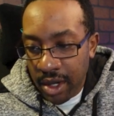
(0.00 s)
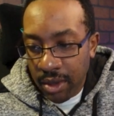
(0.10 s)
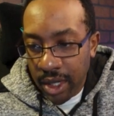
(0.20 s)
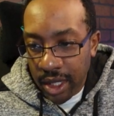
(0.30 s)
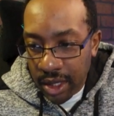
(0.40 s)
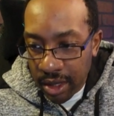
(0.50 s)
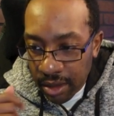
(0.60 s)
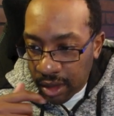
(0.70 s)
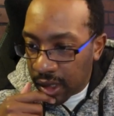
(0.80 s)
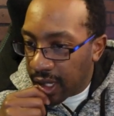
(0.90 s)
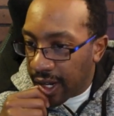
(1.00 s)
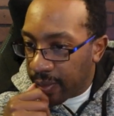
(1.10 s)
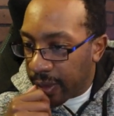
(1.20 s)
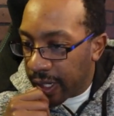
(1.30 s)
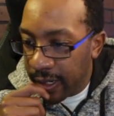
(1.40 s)
what it could look like,
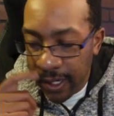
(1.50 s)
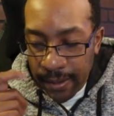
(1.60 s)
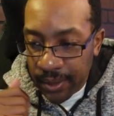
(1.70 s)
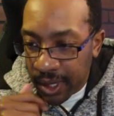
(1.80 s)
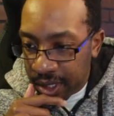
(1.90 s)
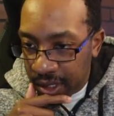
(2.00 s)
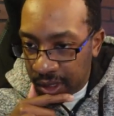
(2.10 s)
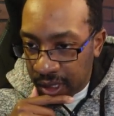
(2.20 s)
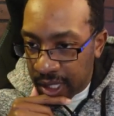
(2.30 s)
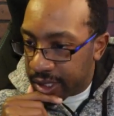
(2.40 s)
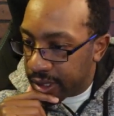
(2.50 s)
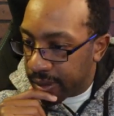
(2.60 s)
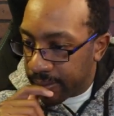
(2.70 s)
but let's go to list.